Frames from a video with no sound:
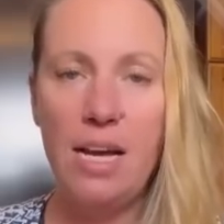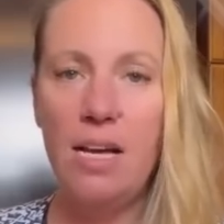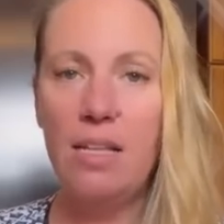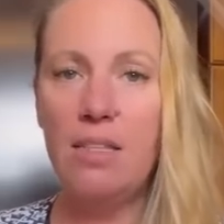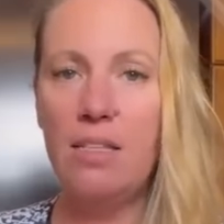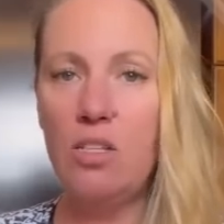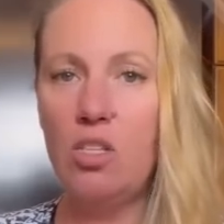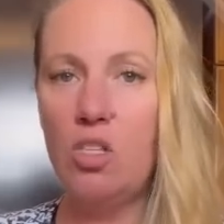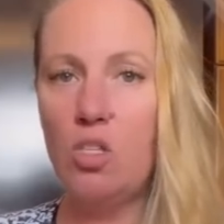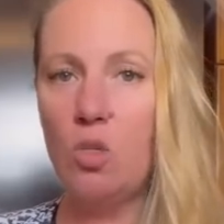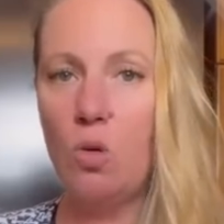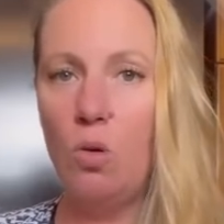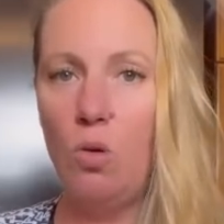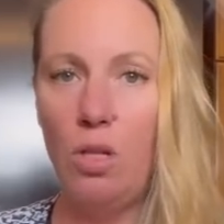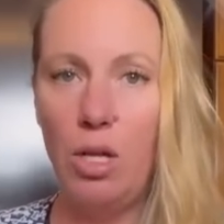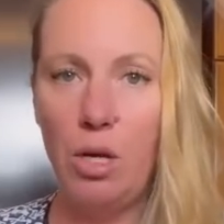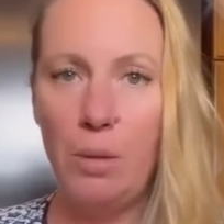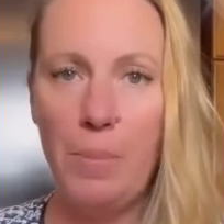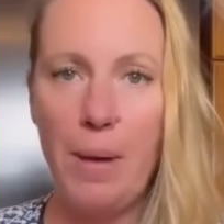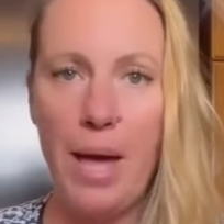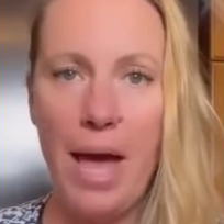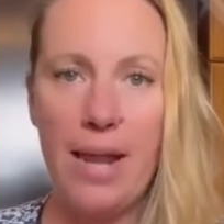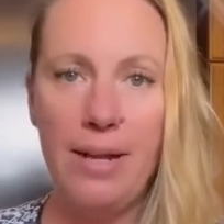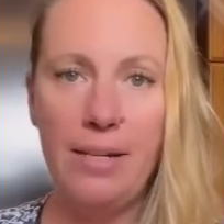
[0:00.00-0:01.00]
The solar
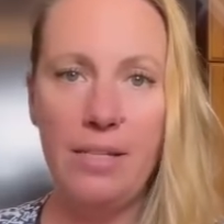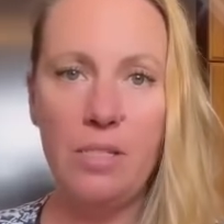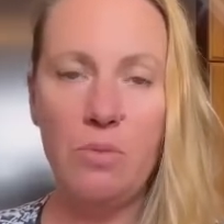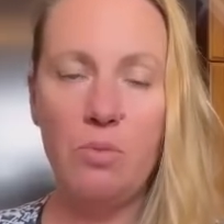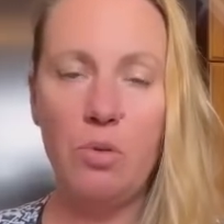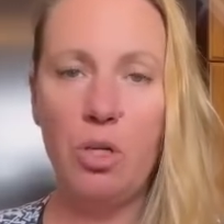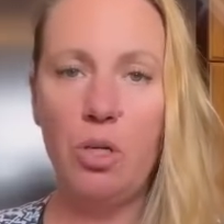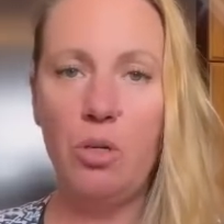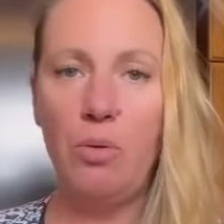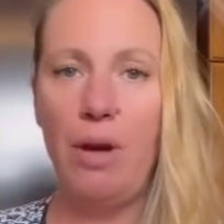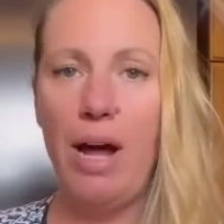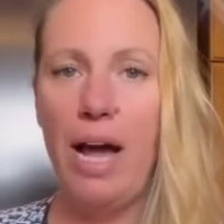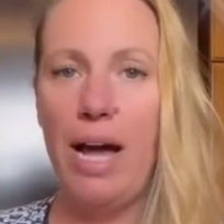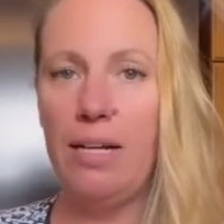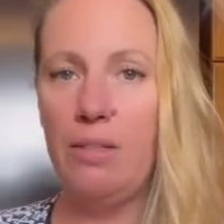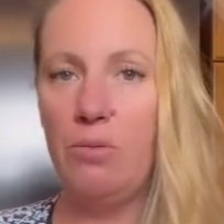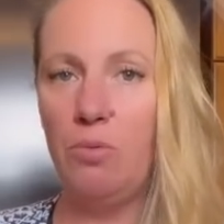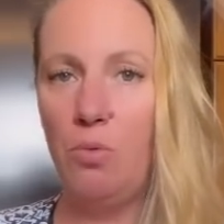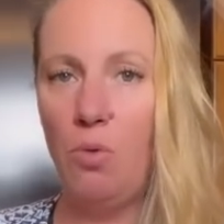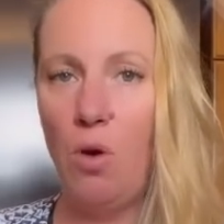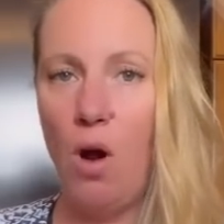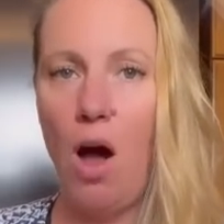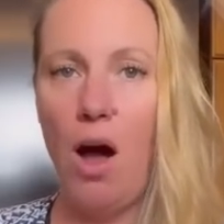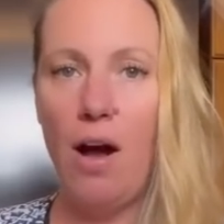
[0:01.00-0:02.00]
panels were cracked.
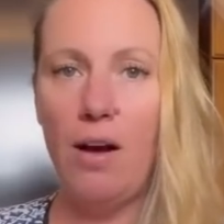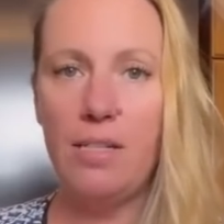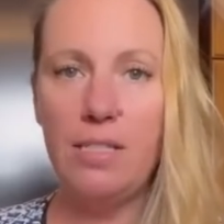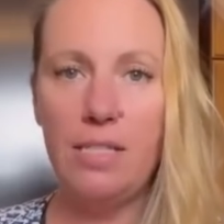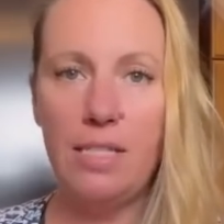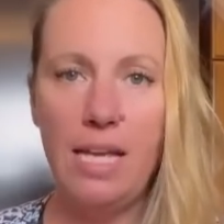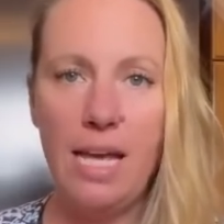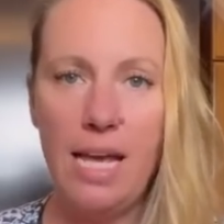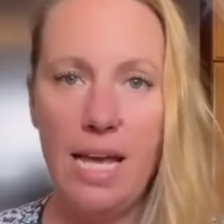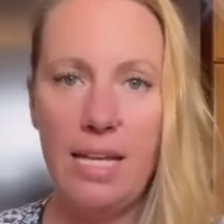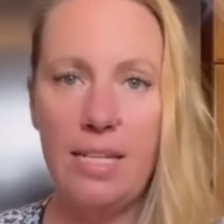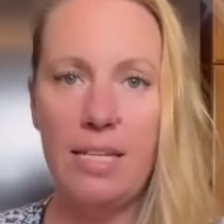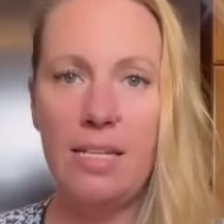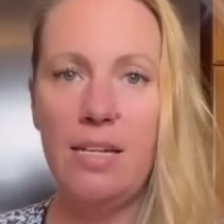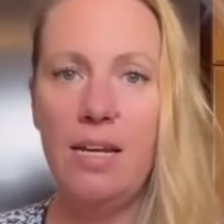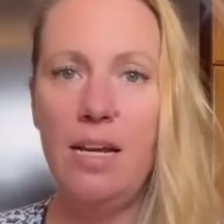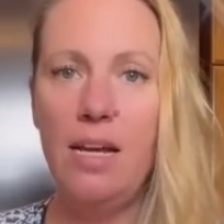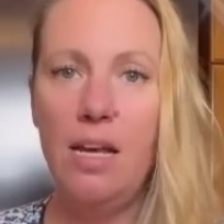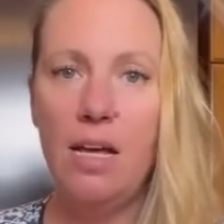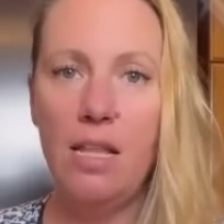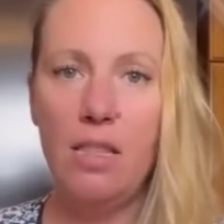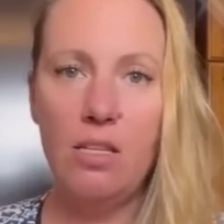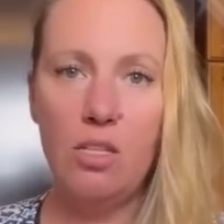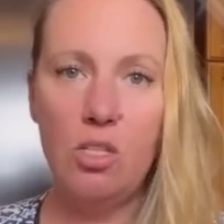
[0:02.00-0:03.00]
Rocks hit
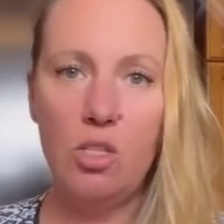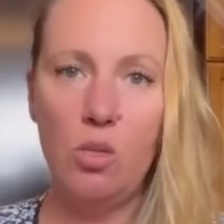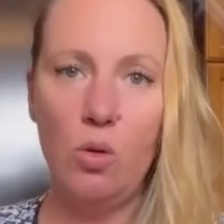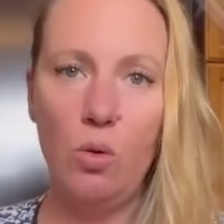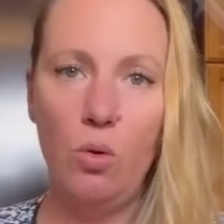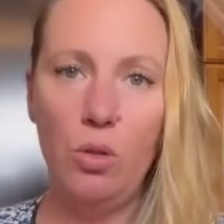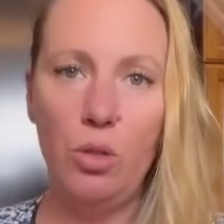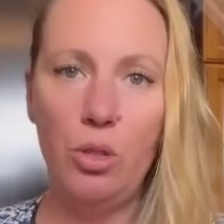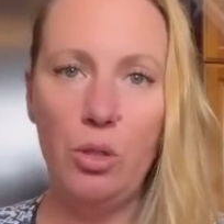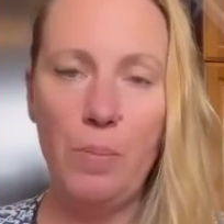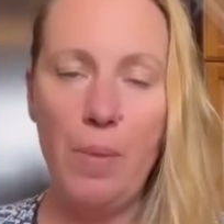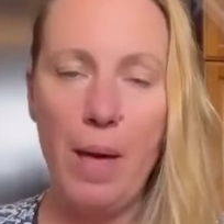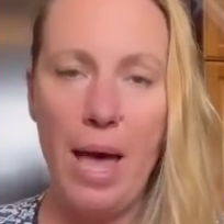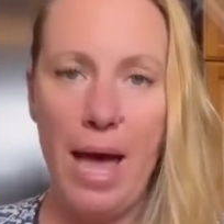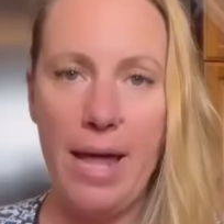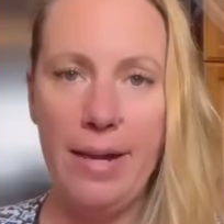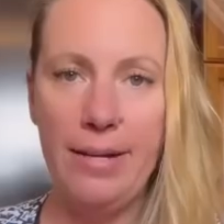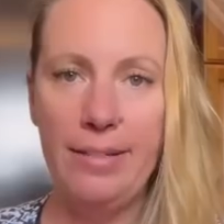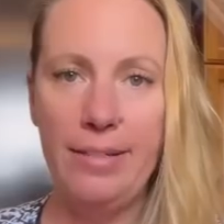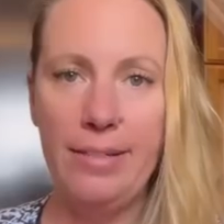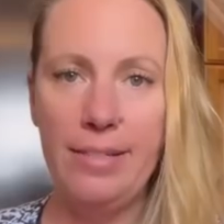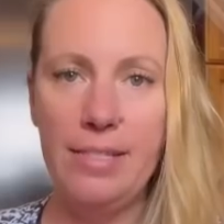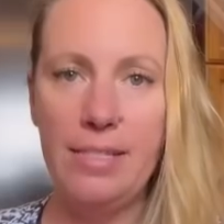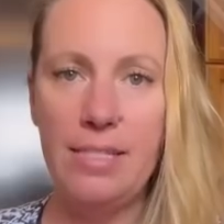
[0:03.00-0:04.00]
the solar
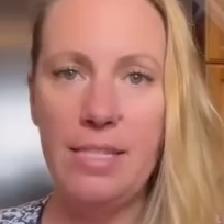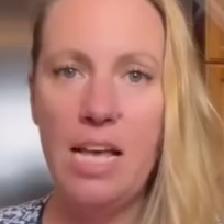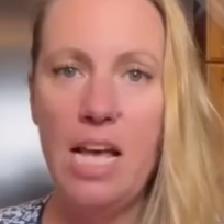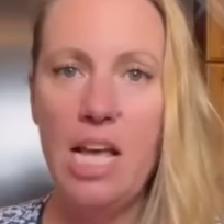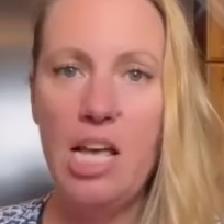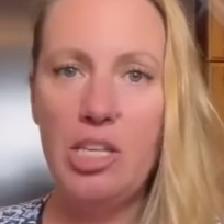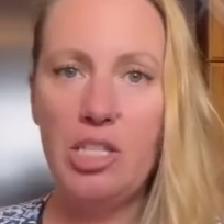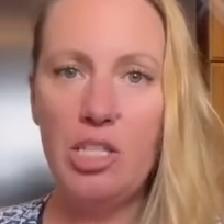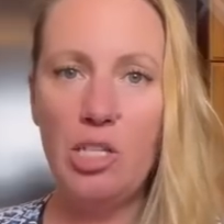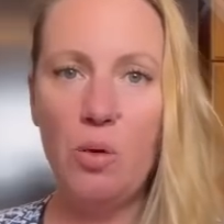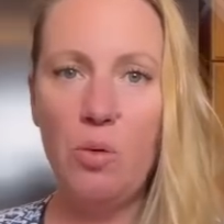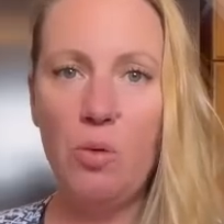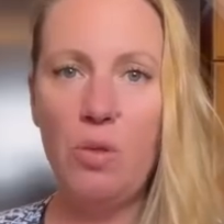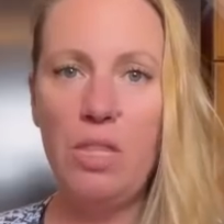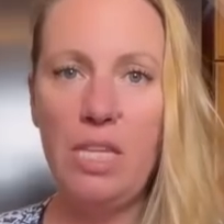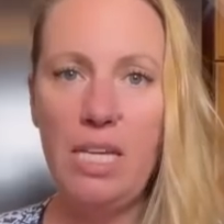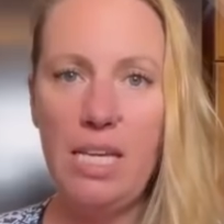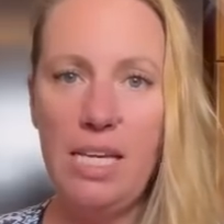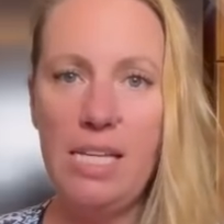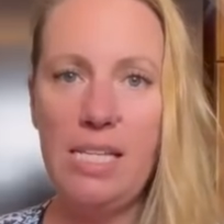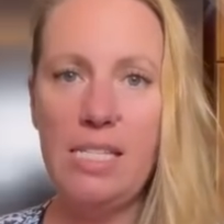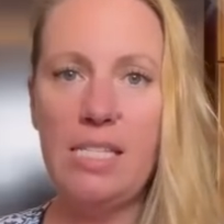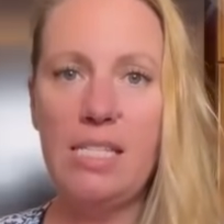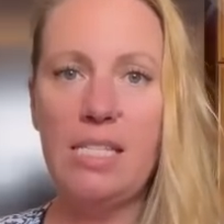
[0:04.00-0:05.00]
panels. So
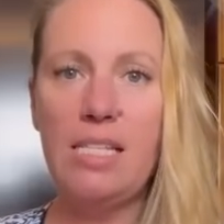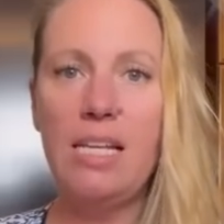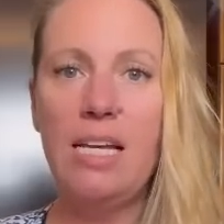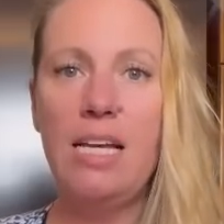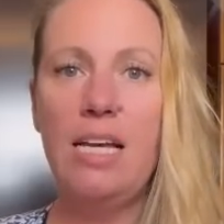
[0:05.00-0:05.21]
these